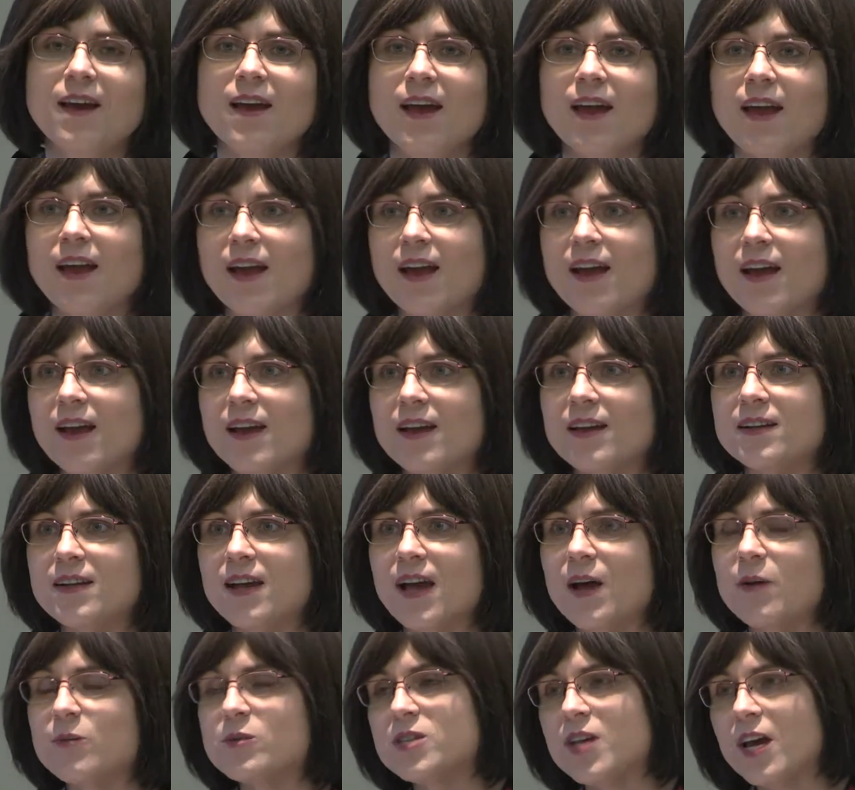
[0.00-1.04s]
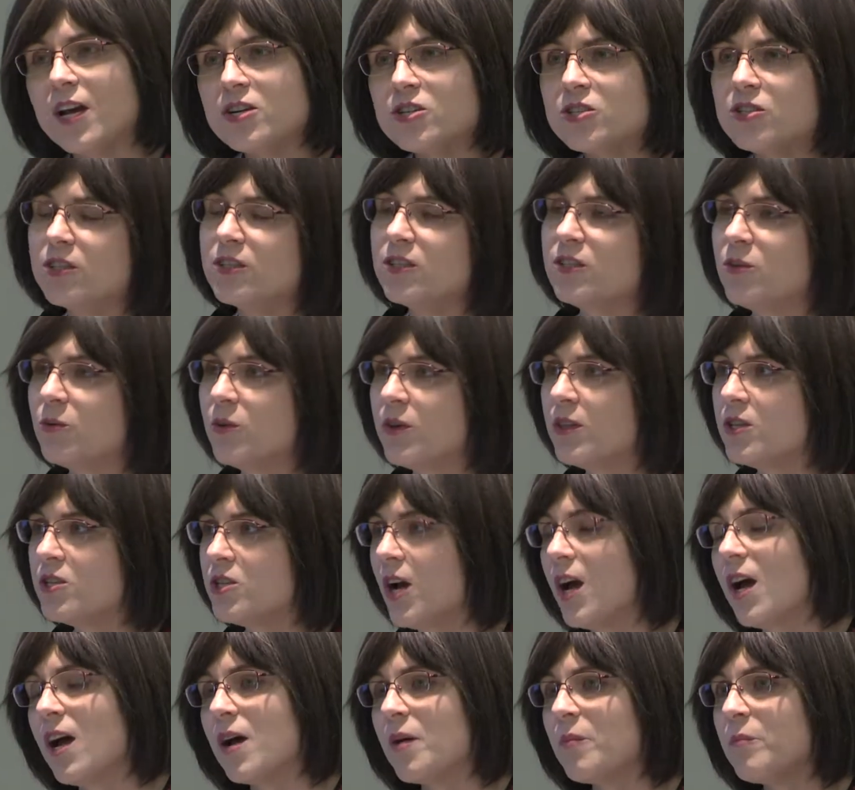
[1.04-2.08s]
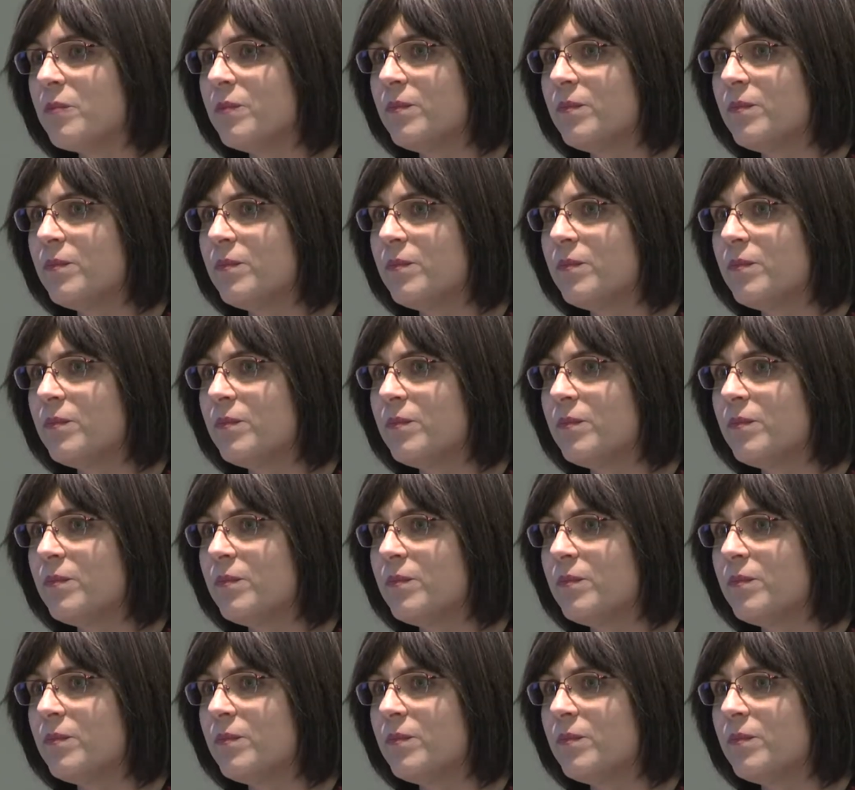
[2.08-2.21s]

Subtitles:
And I was actually doing the job.